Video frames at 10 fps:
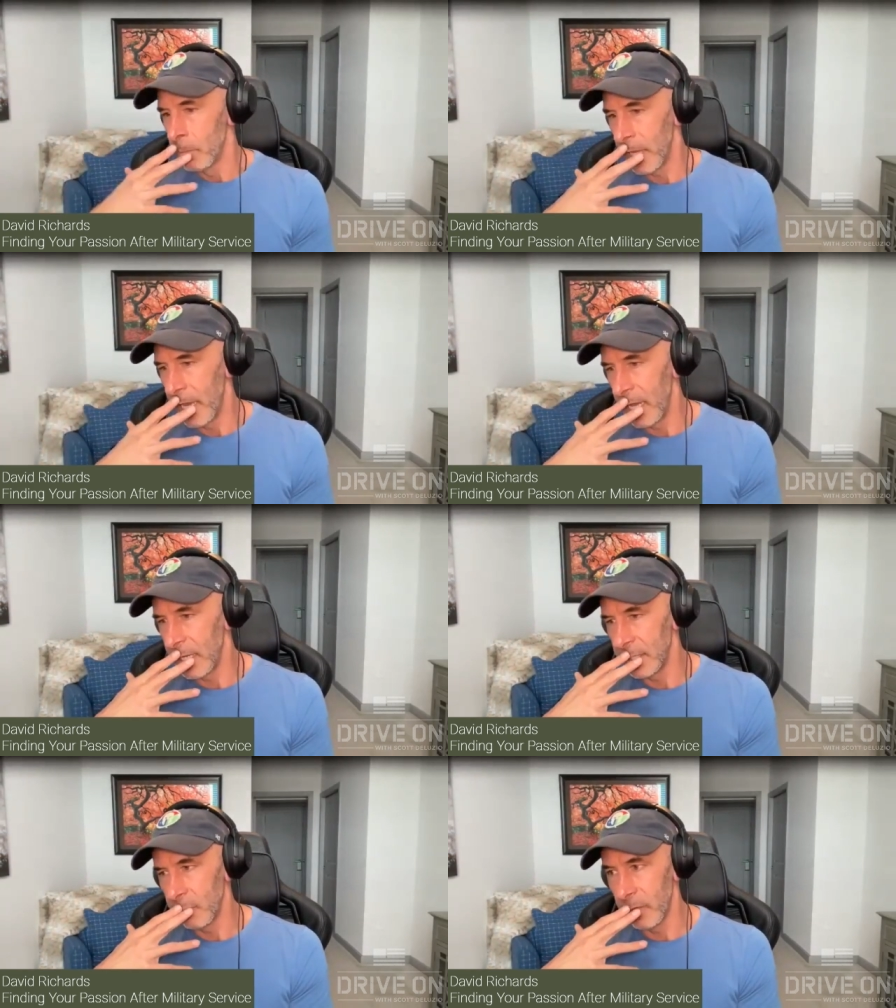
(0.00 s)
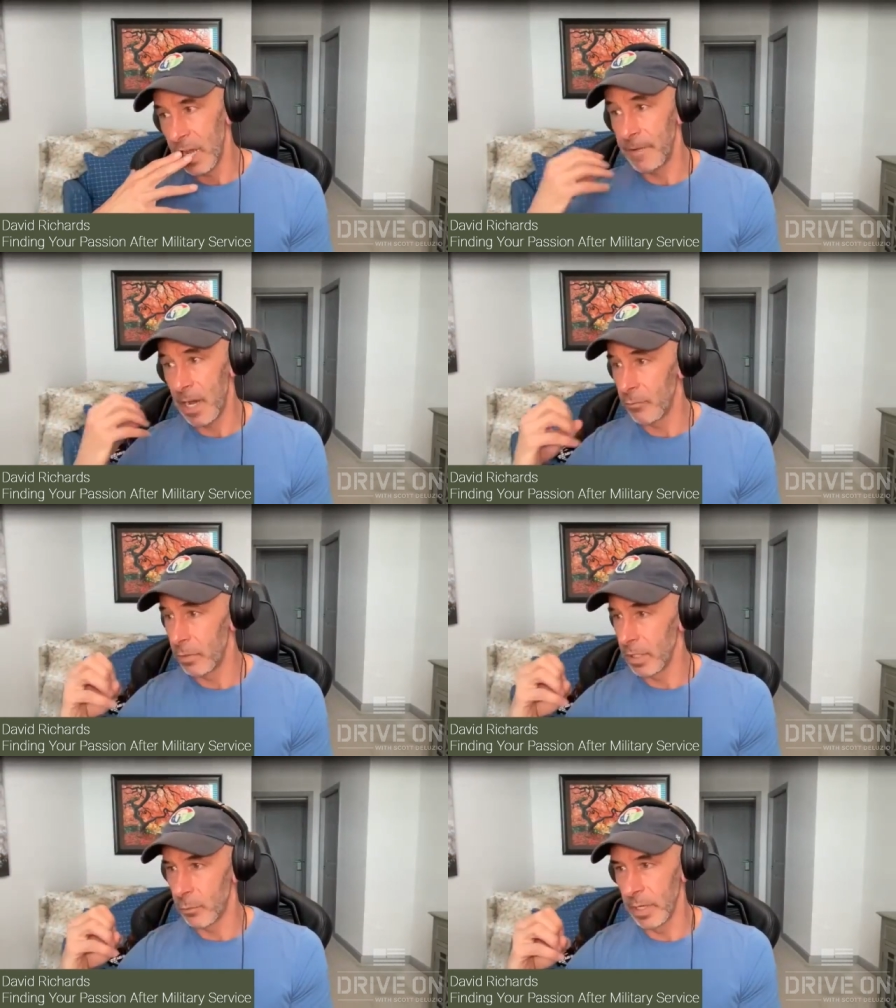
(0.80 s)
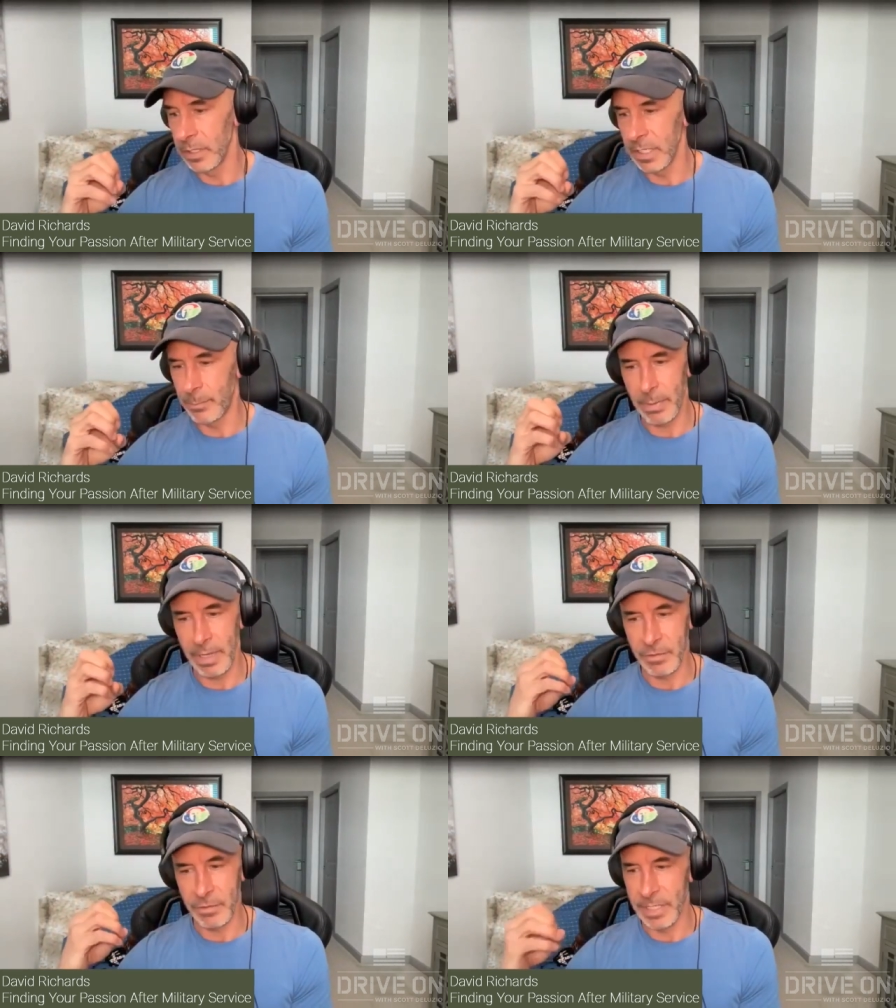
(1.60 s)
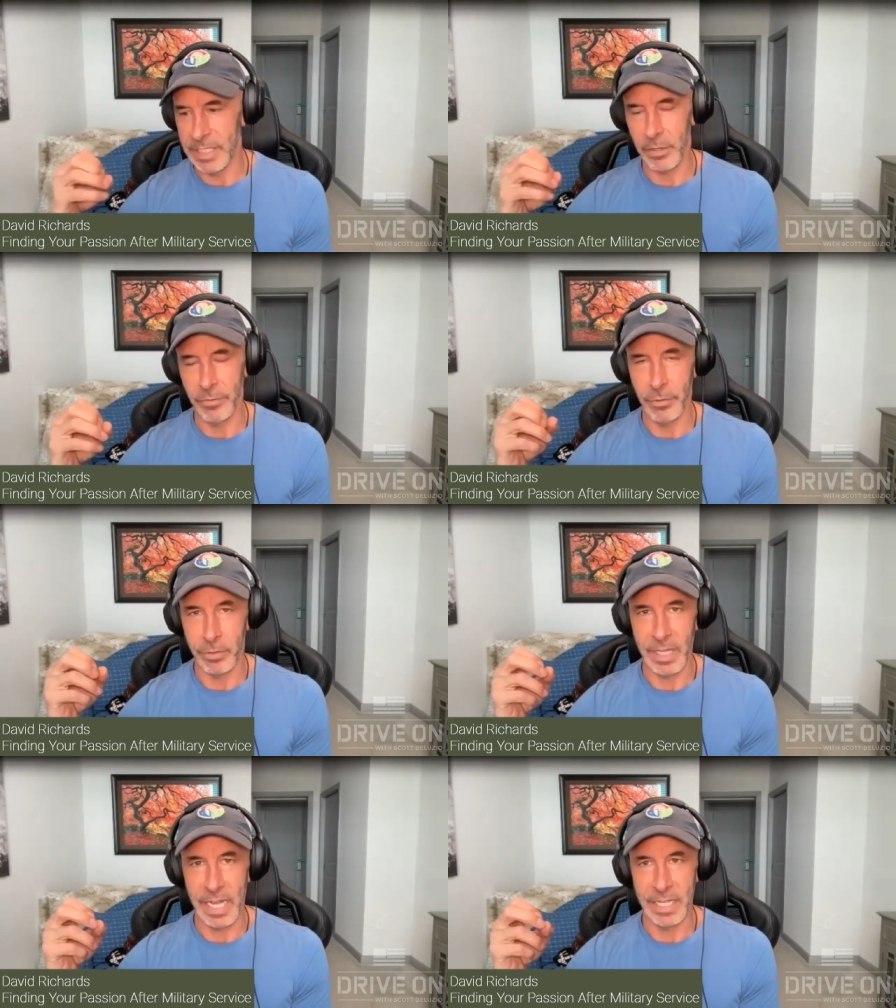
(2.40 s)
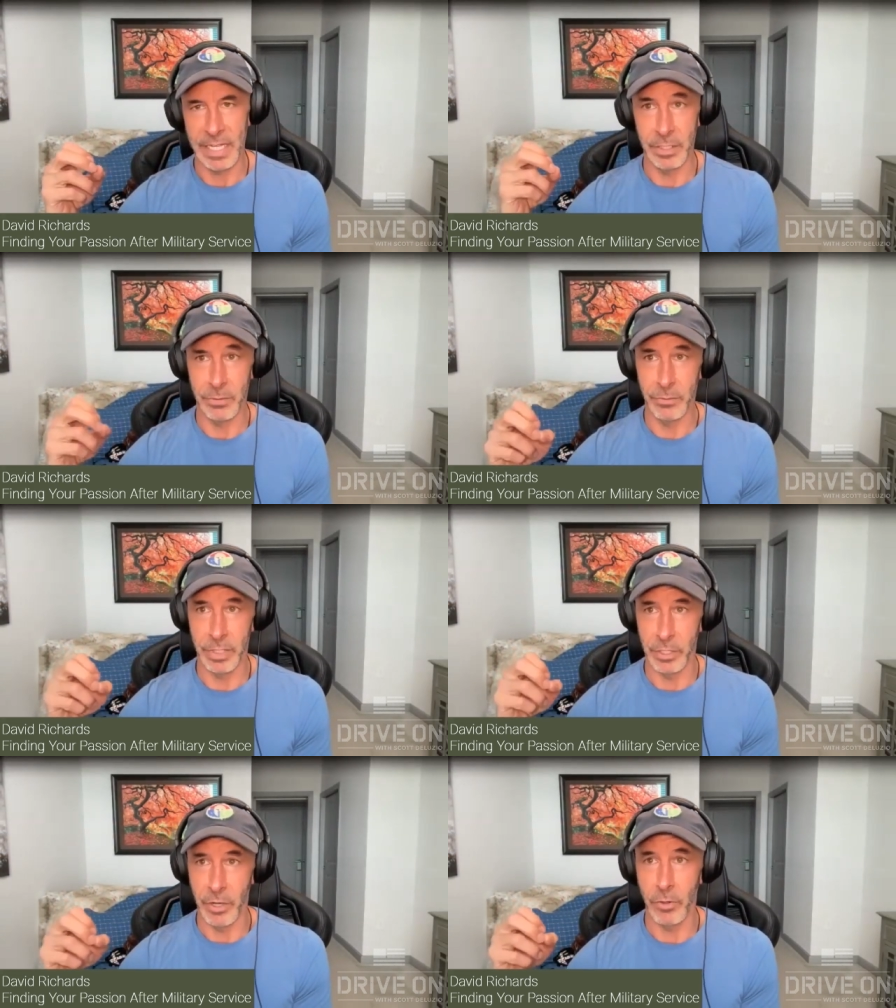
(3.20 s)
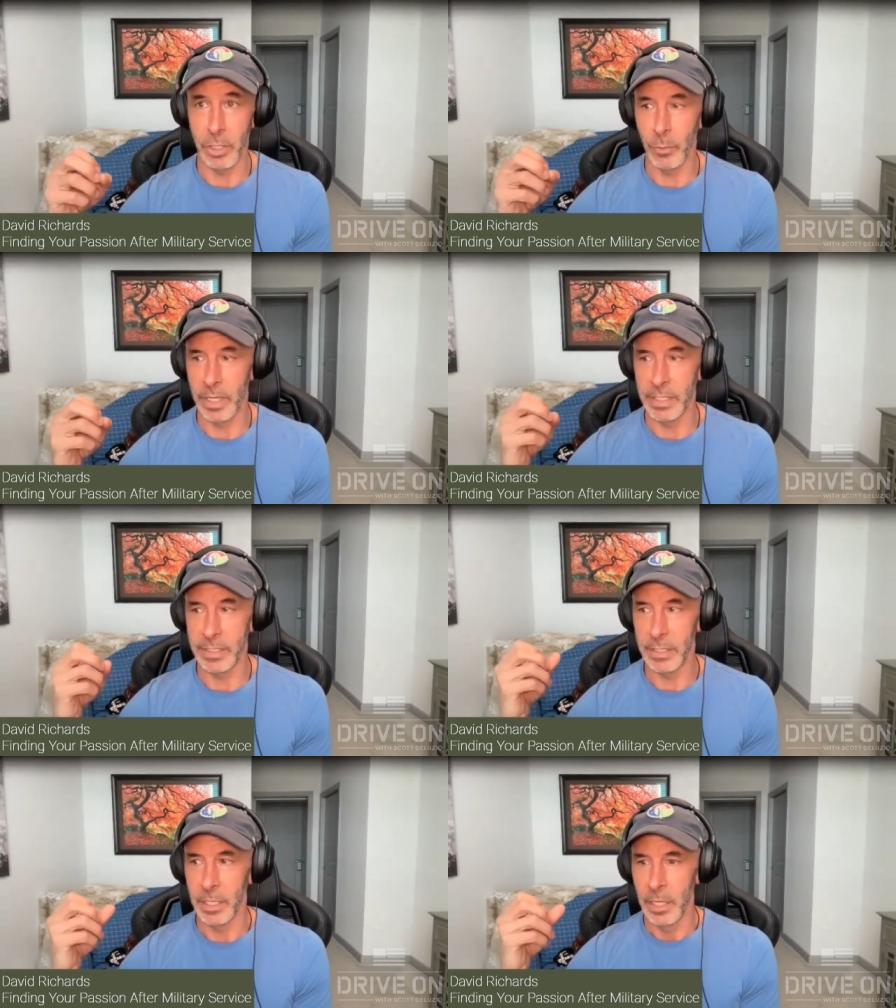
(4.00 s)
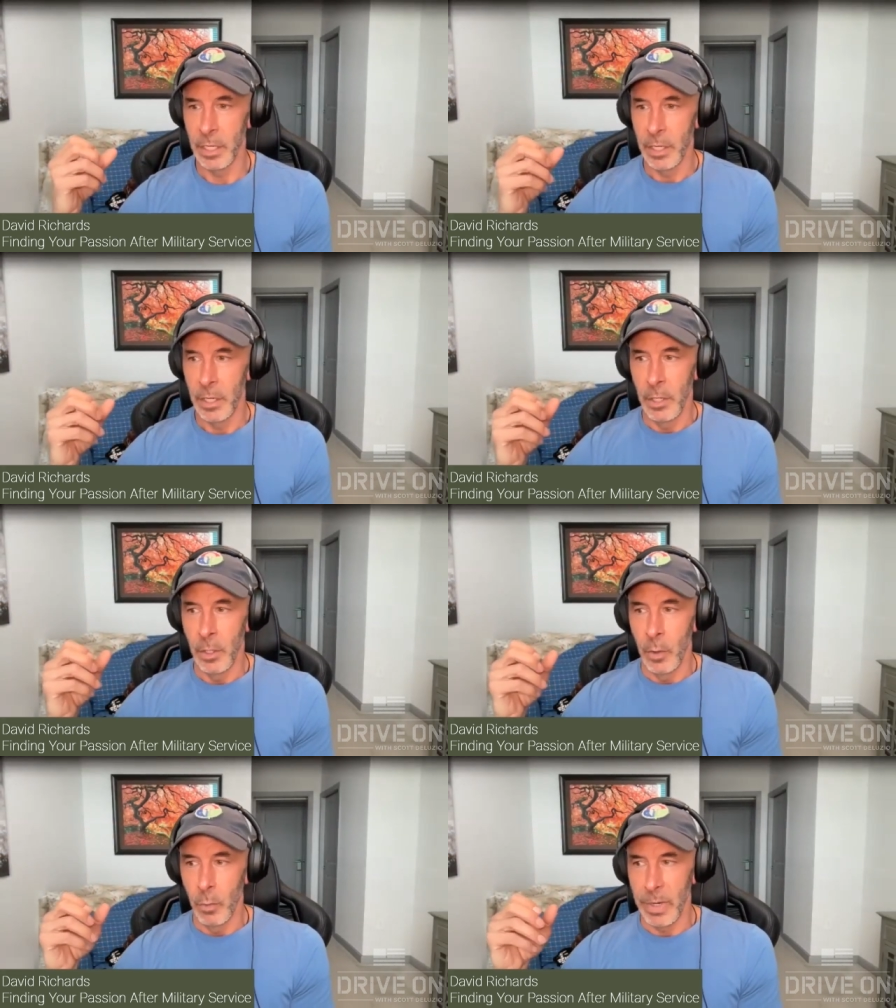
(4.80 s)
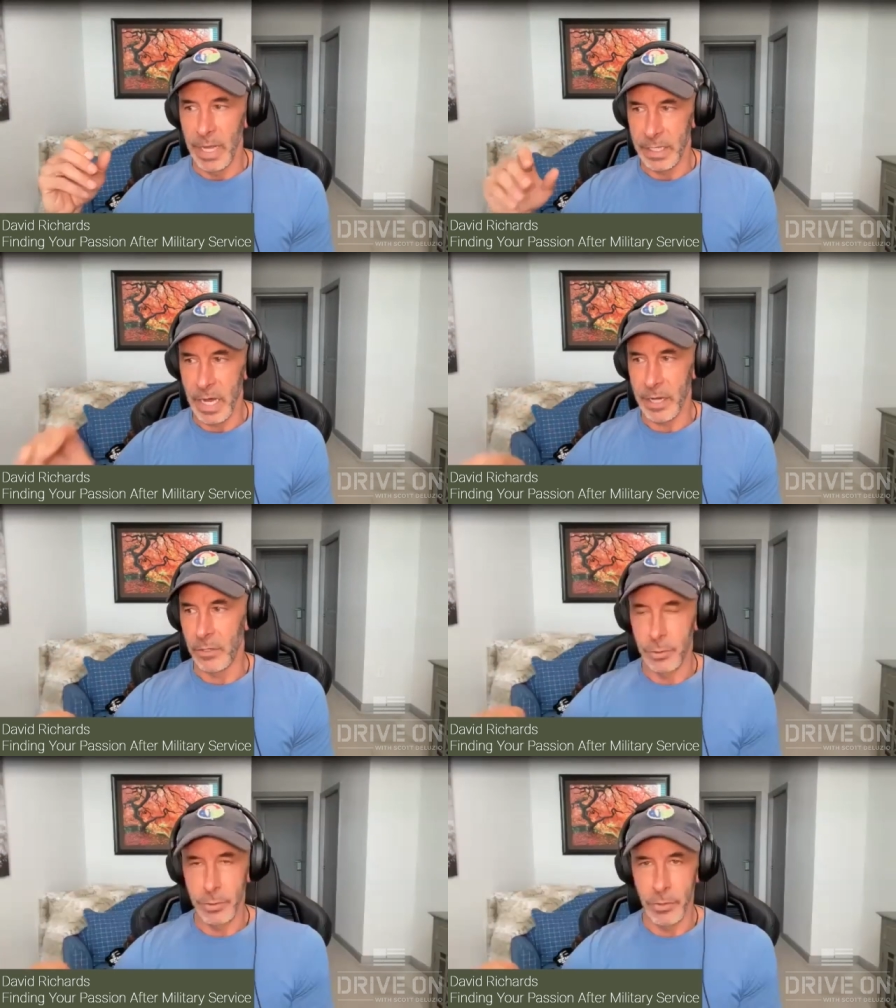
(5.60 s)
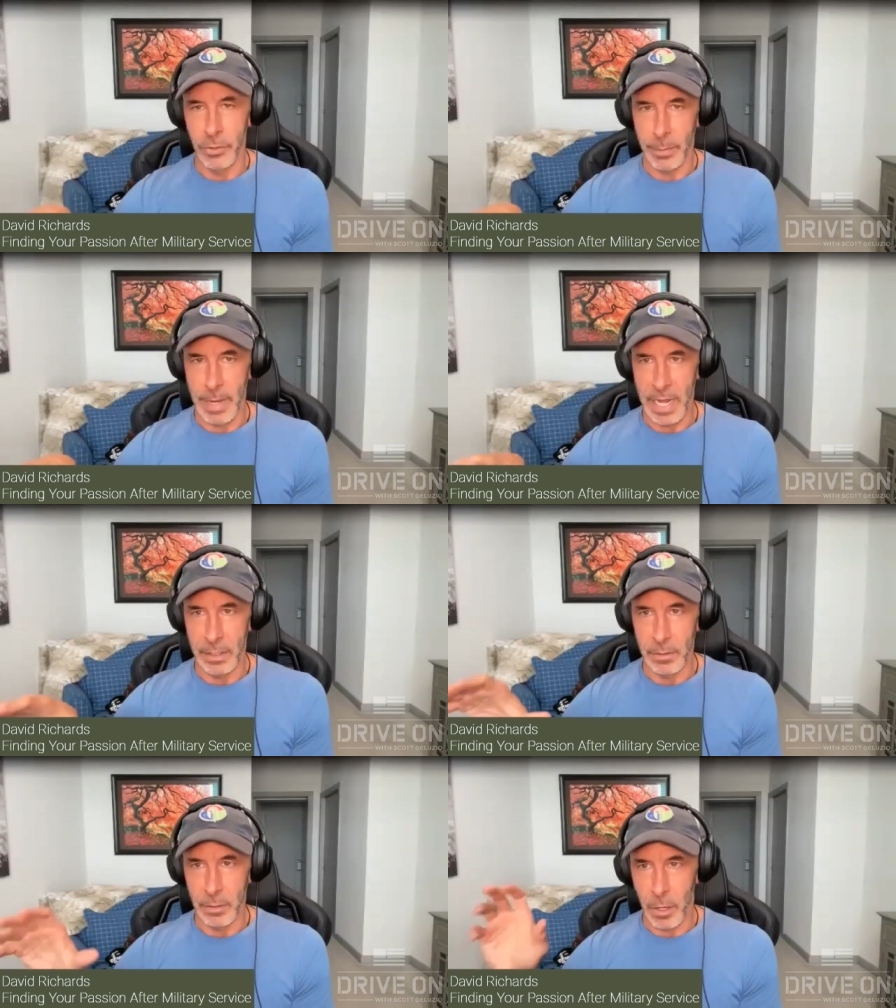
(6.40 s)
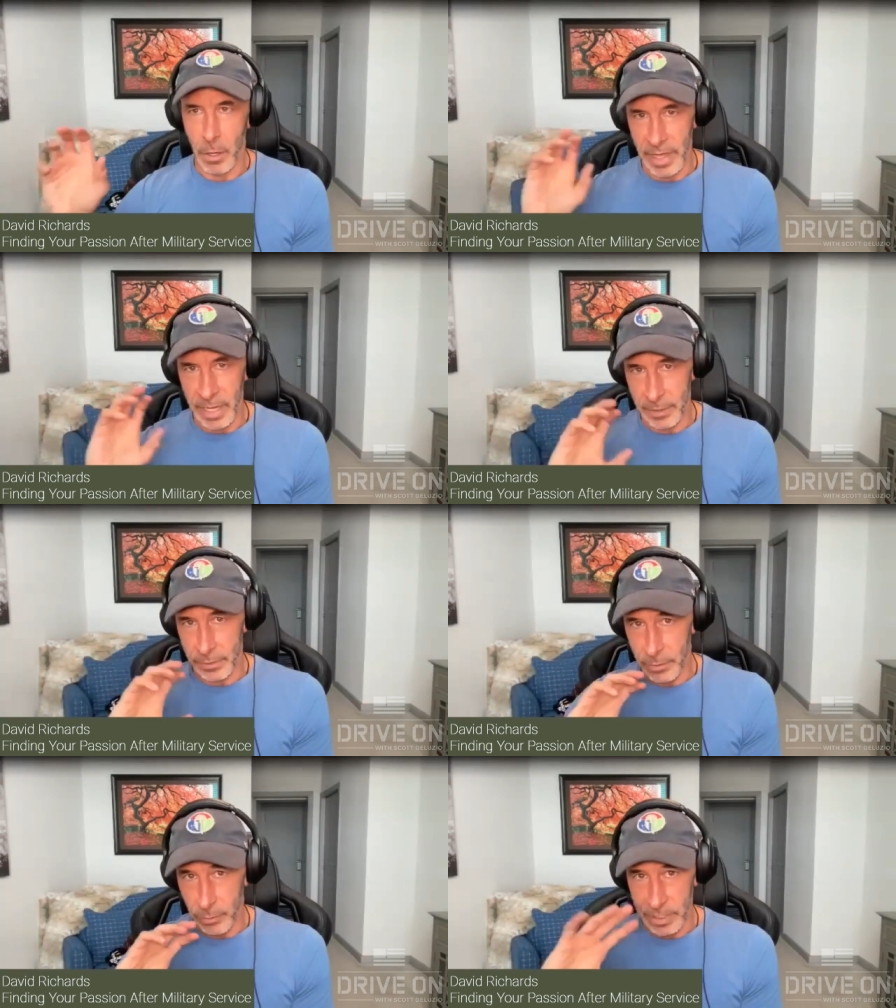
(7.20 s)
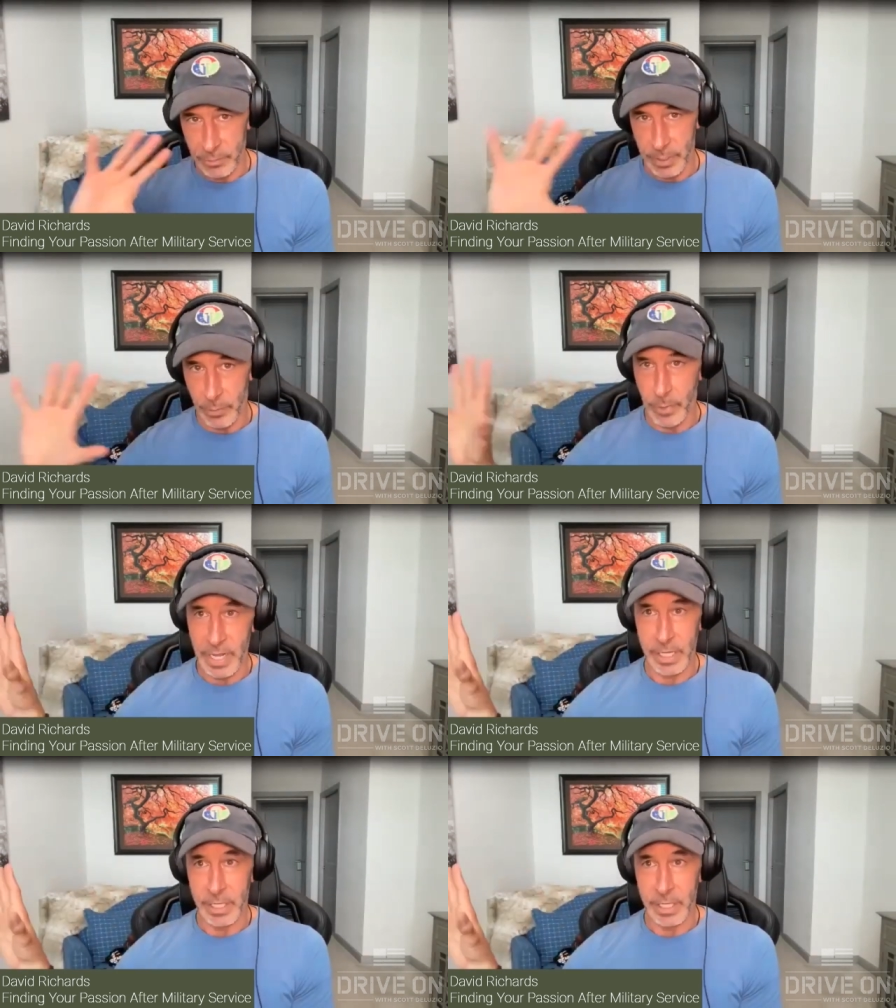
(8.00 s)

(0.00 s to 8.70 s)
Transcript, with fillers: And what I found really quickly, probably after my second or third class to doing yoga was when I got onto a yoga mat, all that noise went away.